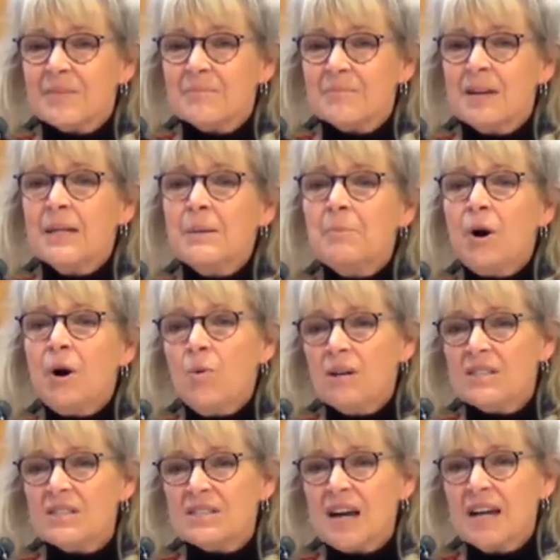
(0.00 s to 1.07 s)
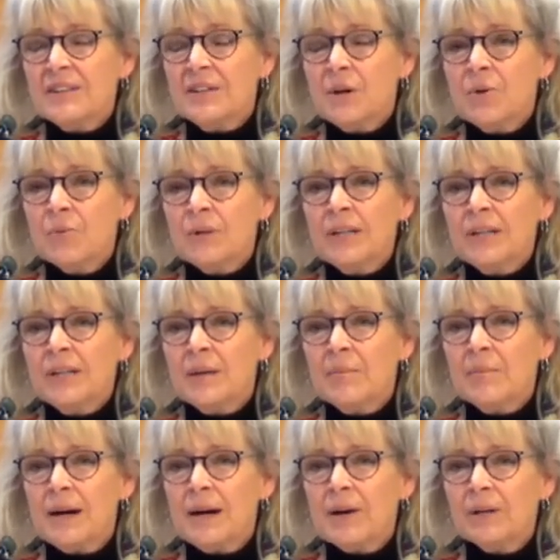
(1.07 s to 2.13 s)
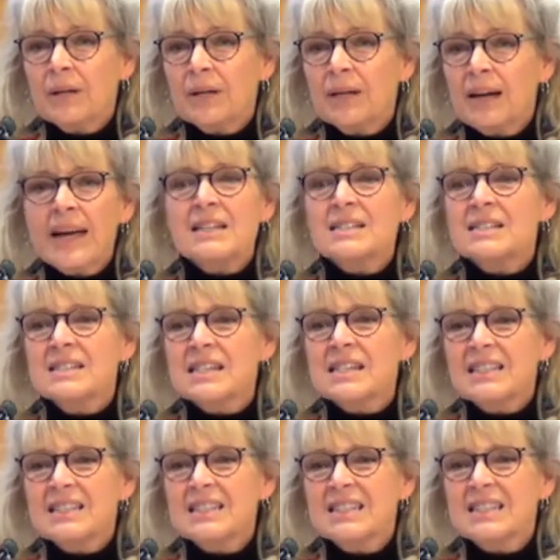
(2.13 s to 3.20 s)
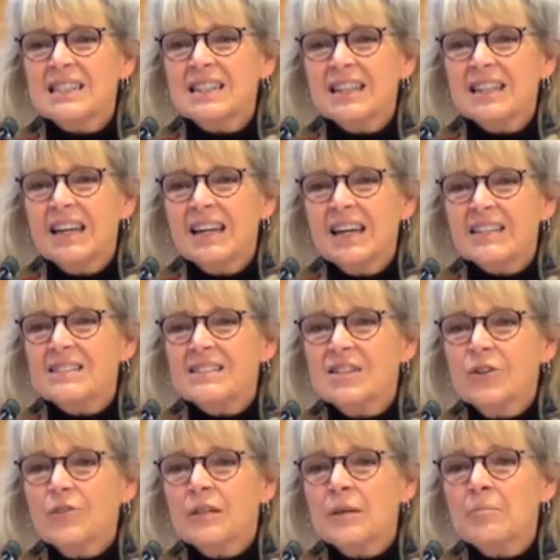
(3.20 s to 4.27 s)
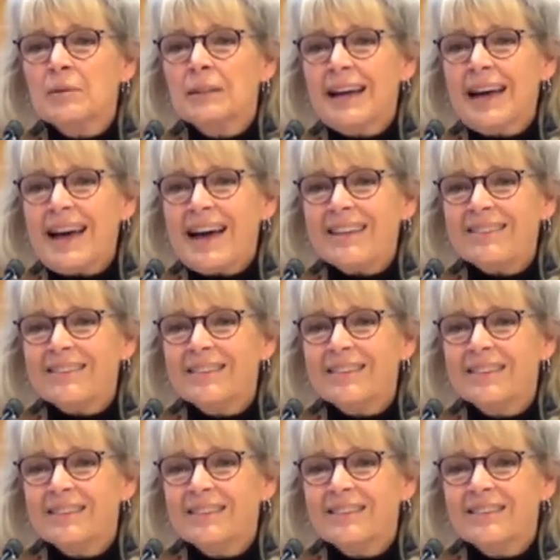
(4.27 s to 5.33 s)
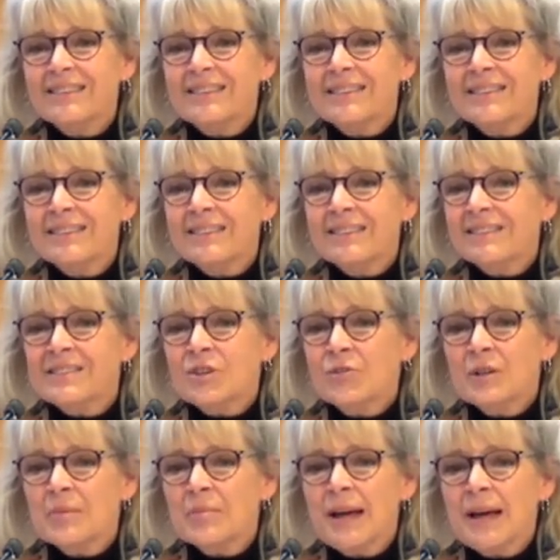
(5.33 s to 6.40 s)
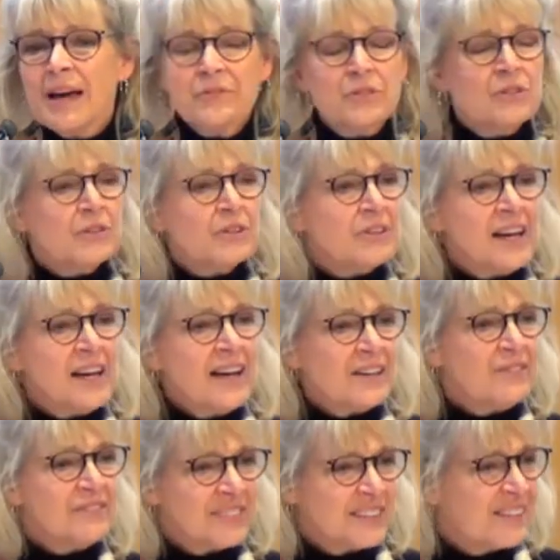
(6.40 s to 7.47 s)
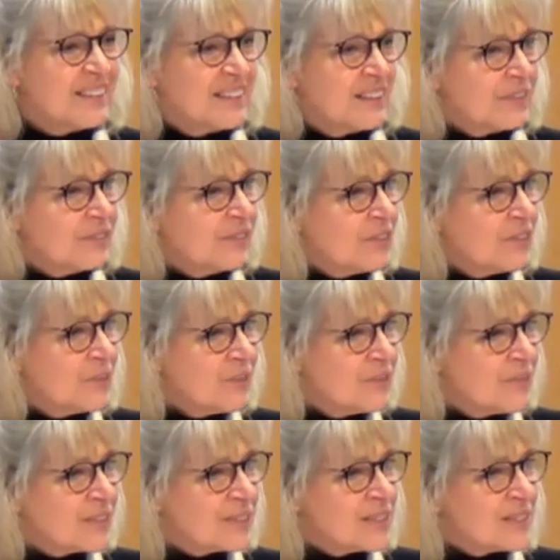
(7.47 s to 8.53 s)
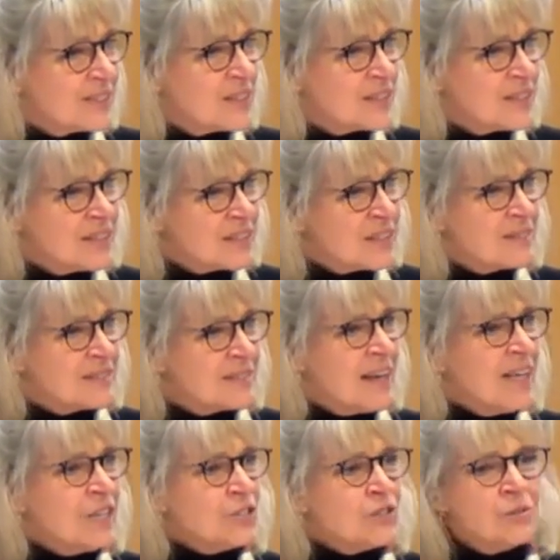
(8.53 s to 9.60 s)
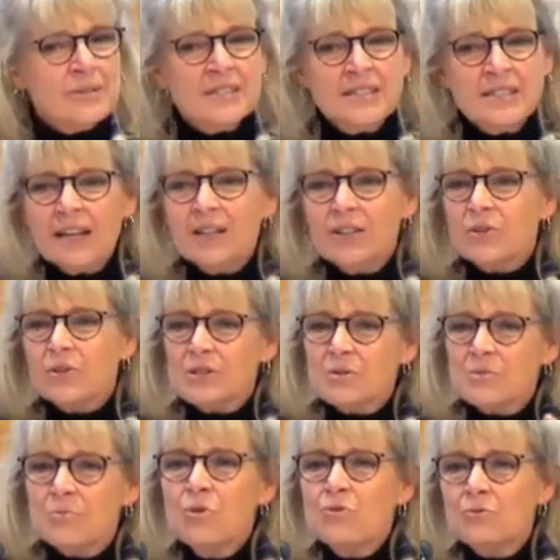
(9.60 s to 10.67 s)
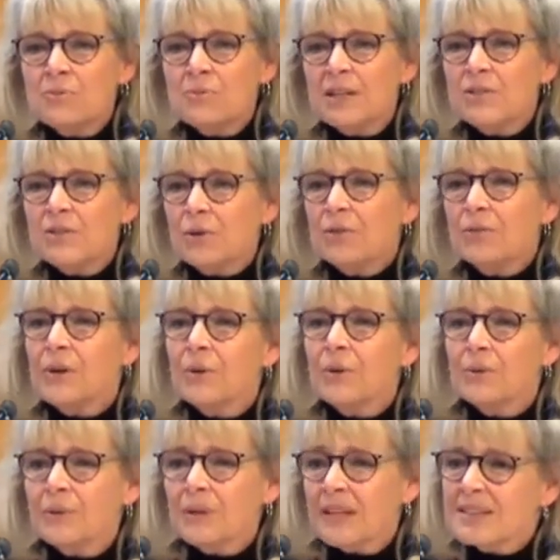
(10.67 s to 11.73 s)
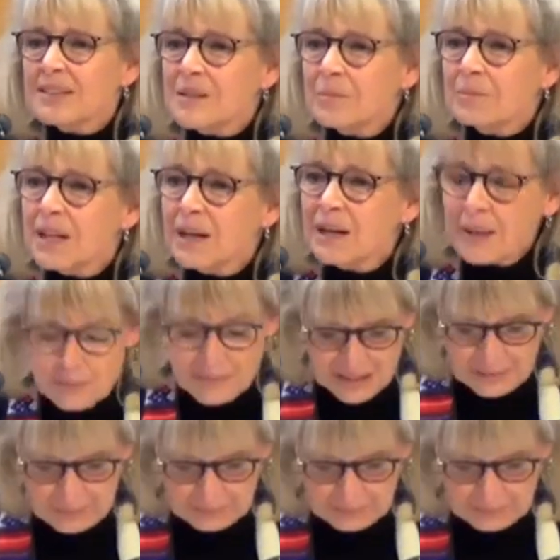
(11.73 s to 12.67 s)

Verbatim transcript: Many poets I know reading about uh, Anne Sexton and Sylvia Plath. Sylvia Plath took her life. You know, there's it's a dangerous, dangerous movement toward the holy sometimes.